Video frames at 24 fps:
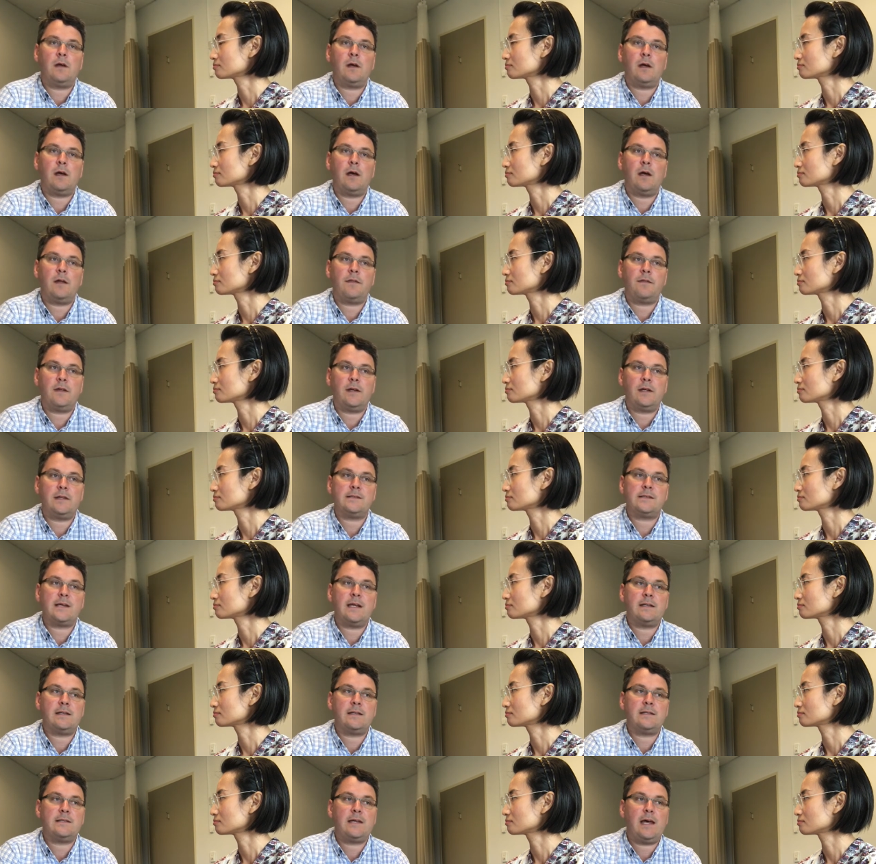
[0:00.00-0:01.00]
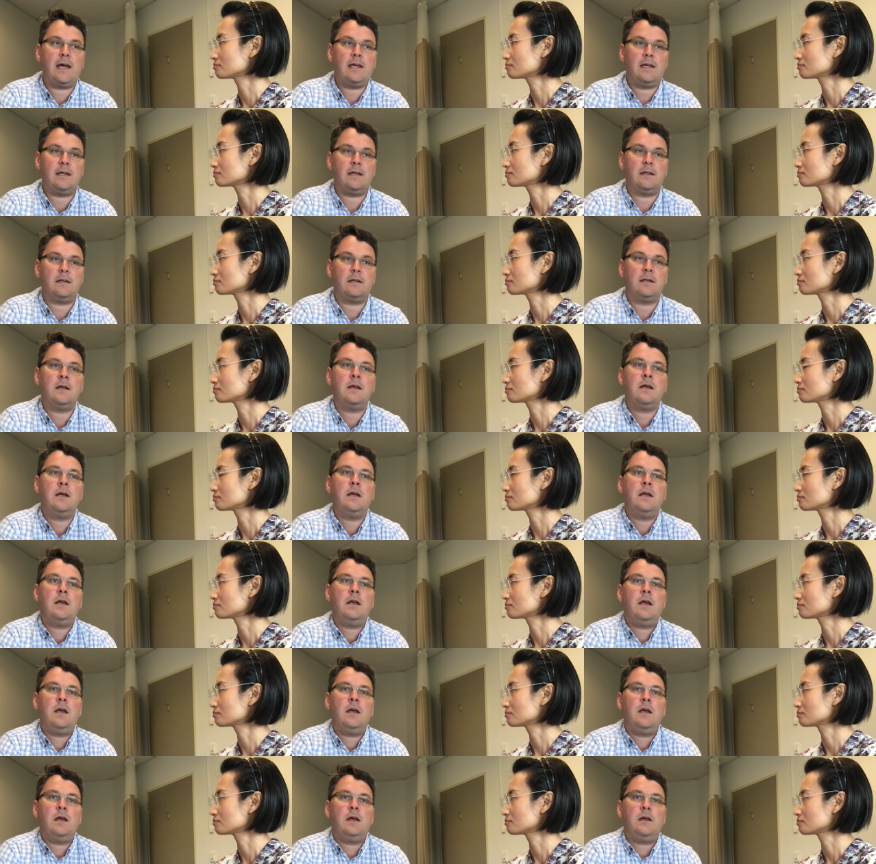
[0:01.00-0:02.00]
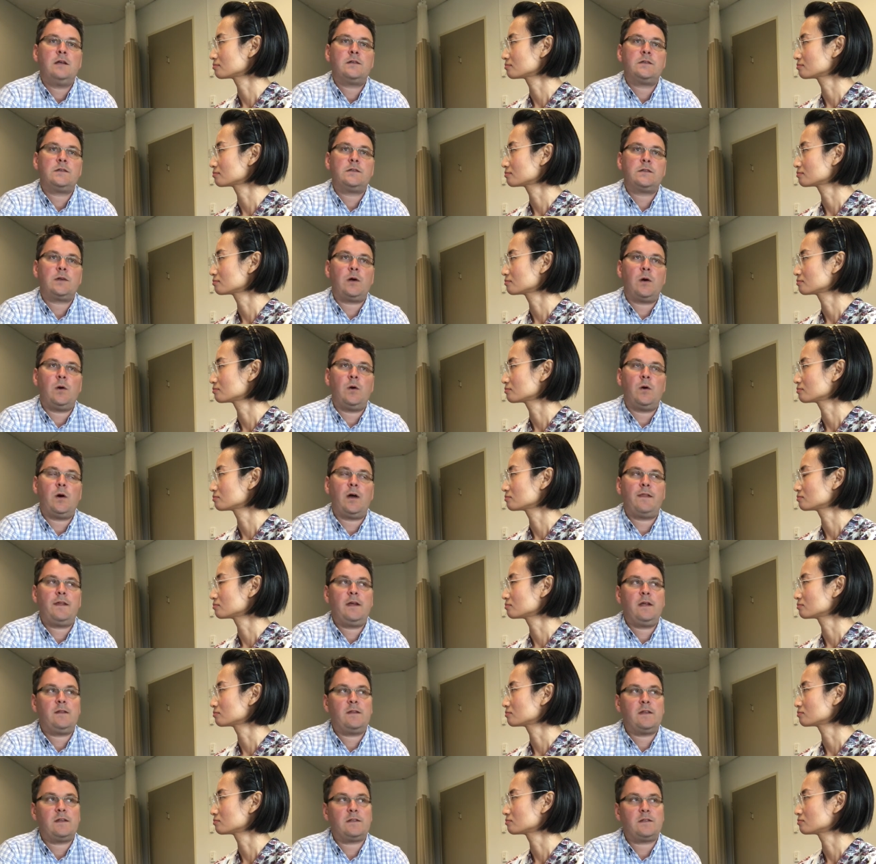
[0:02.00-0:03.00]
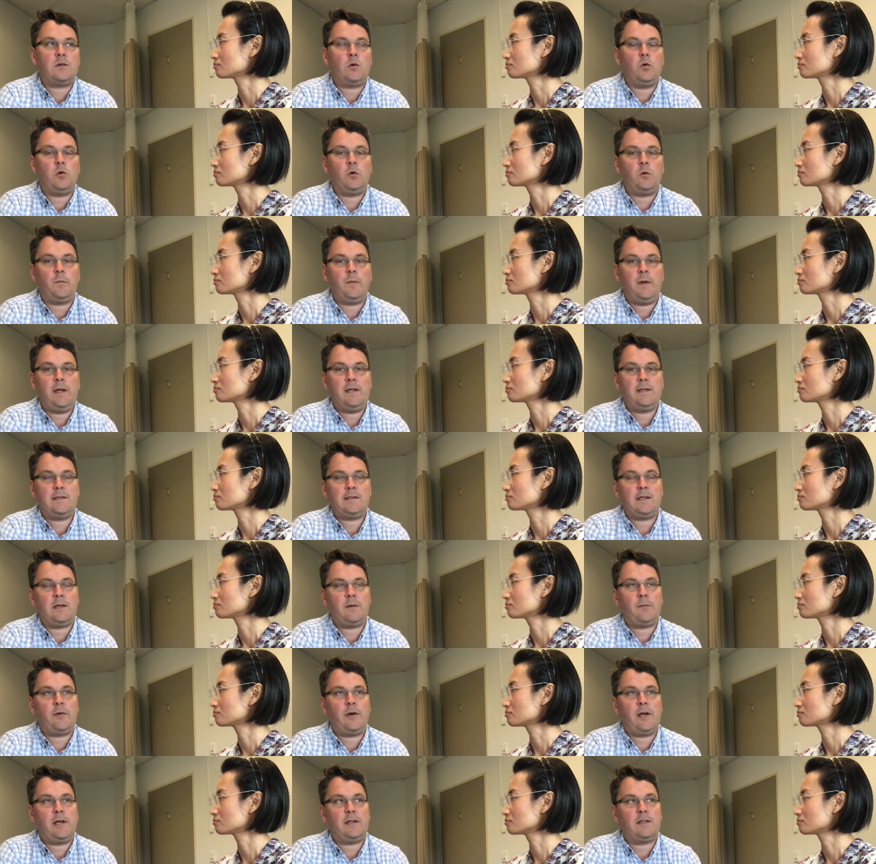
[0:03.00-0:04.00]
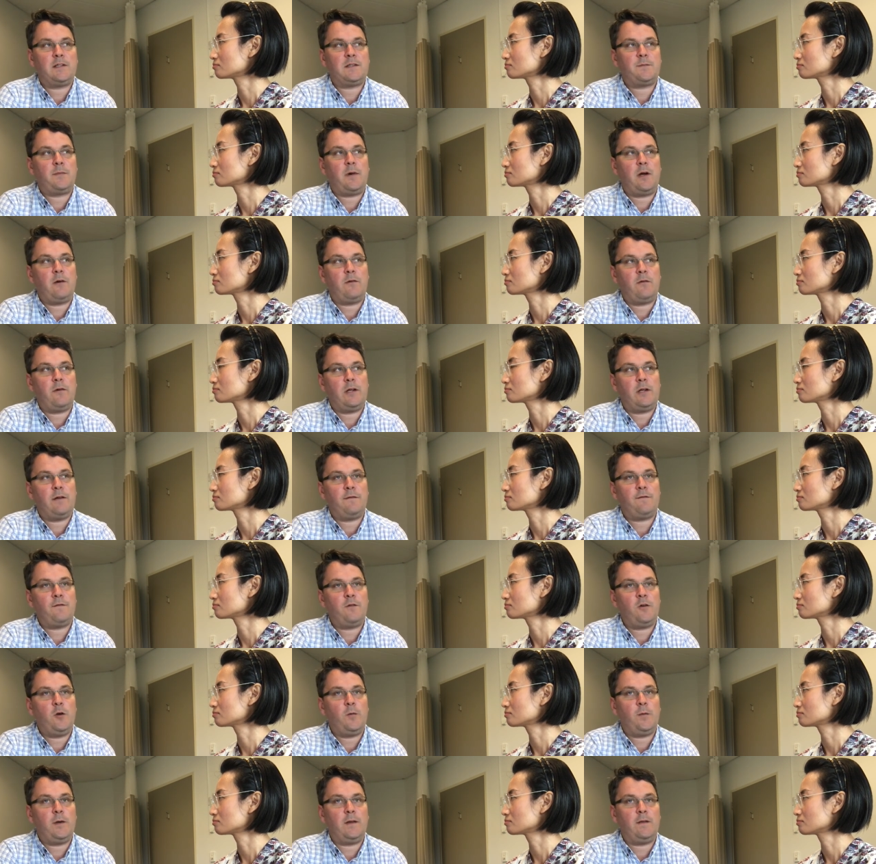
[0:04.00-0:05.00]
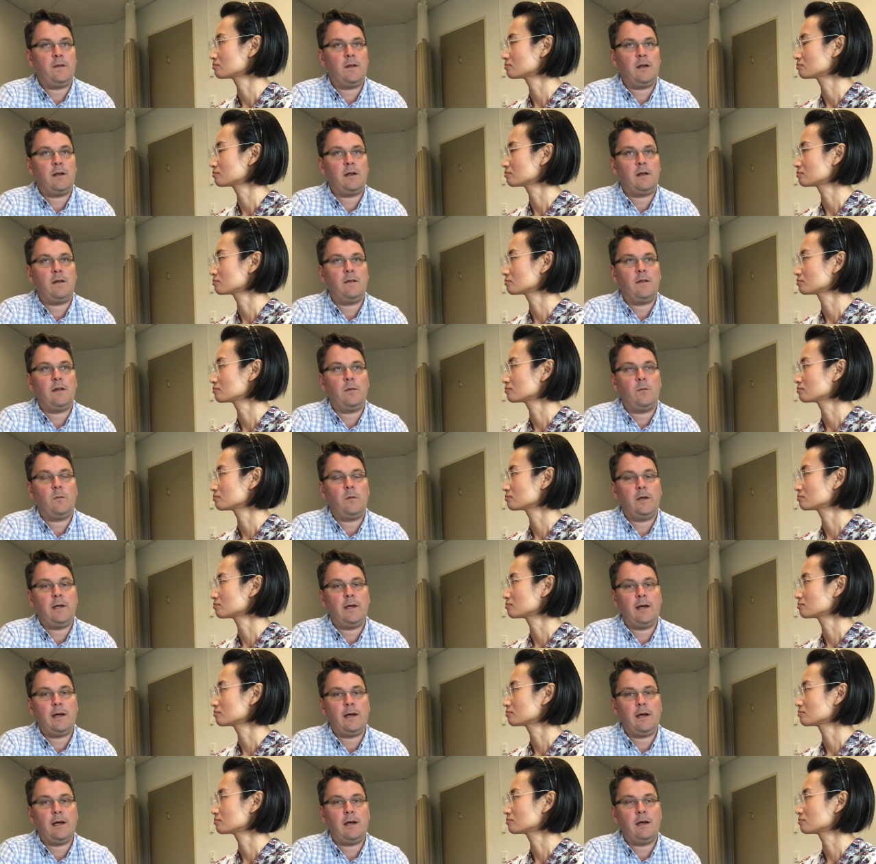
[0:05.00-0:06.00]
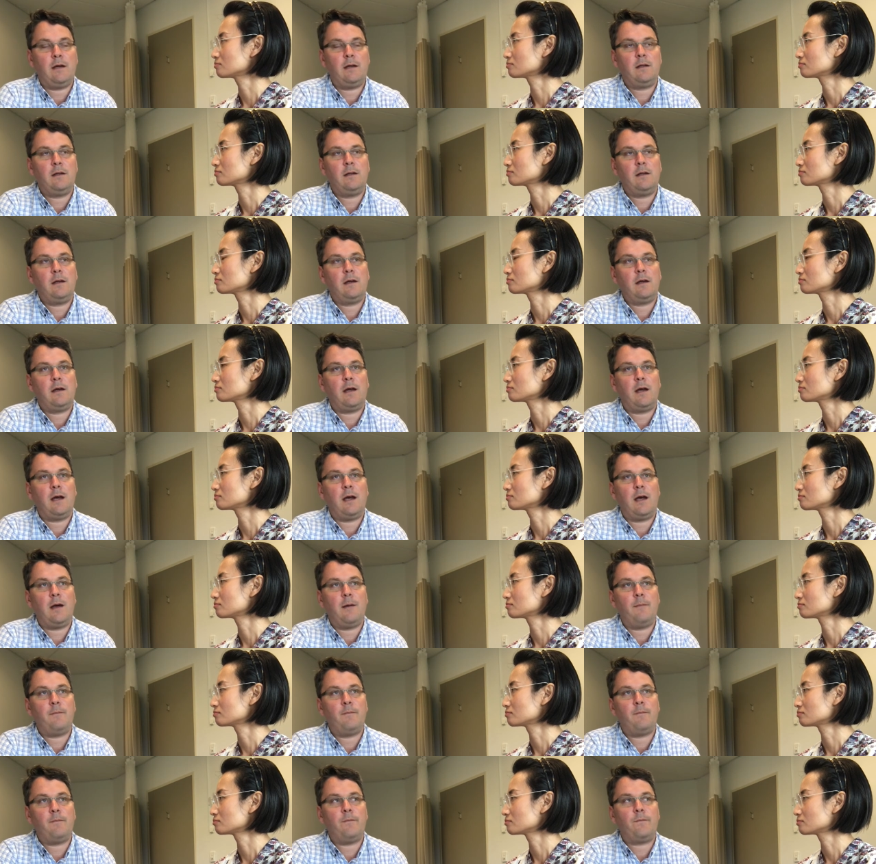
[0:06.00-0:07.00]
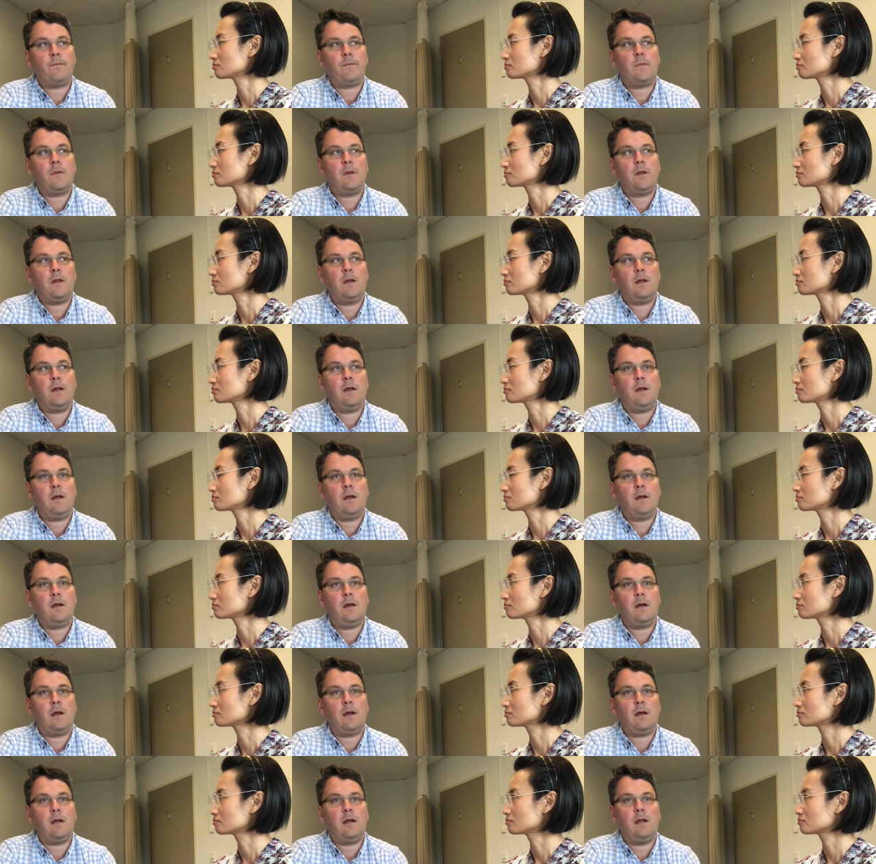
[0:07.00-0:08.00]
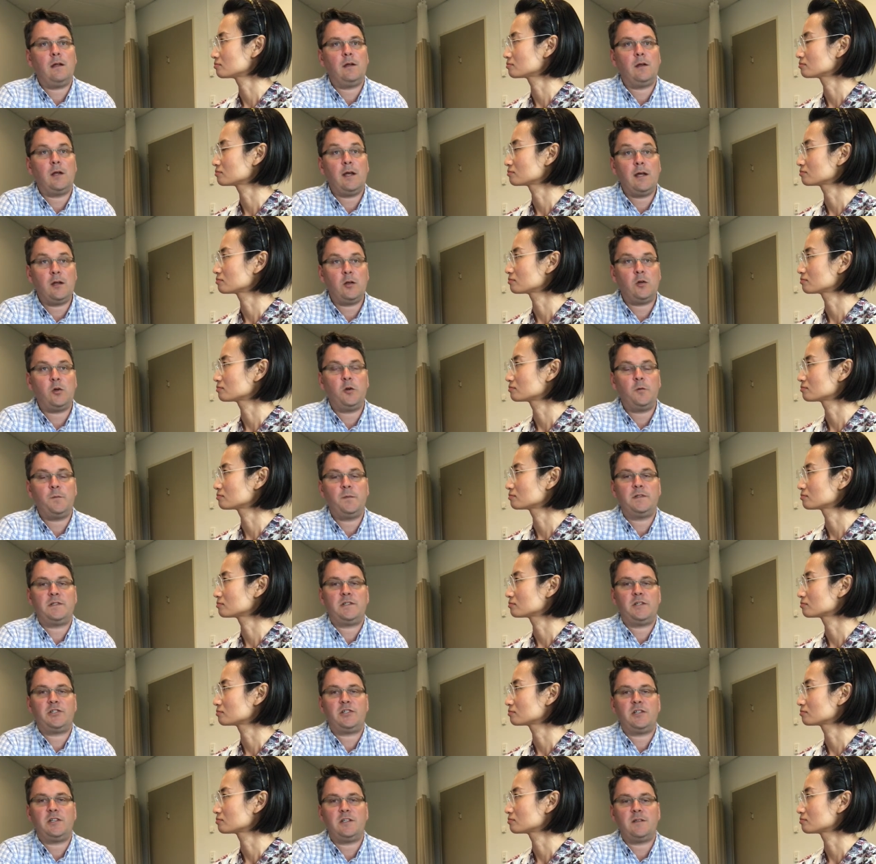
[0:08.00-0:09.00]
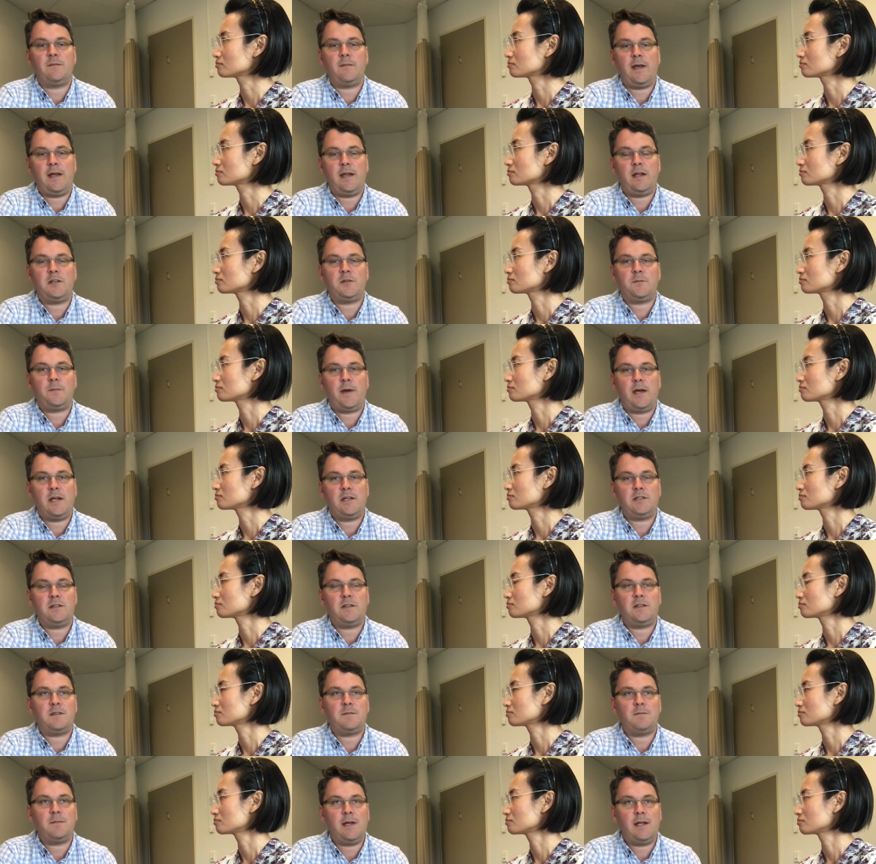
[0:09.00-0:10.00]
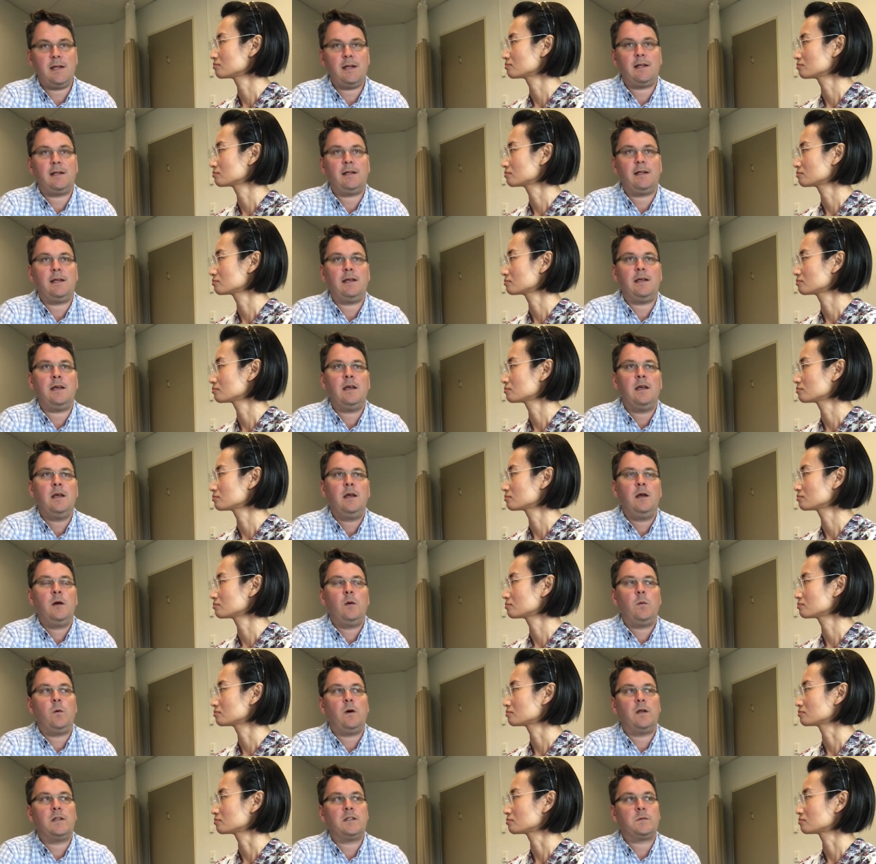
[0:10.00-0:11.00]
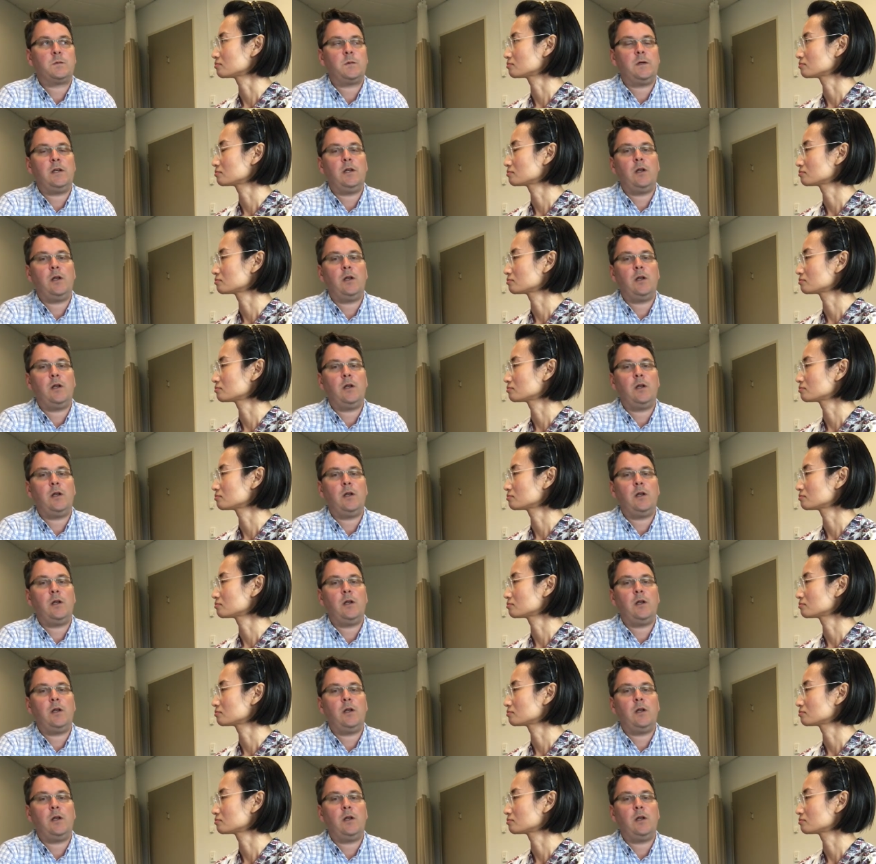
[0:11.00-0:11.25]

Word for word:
Speaker 1: uh, things undertaken. So I think this augments our practice by reaffirming that it, that we are um, uh, in, in a good position to manage patients medically once we